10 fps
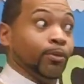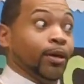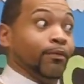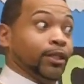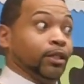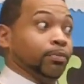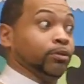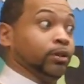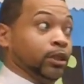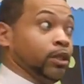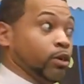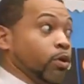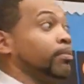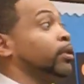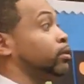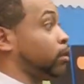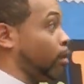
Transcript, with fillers: We don't have any computers and any equipment.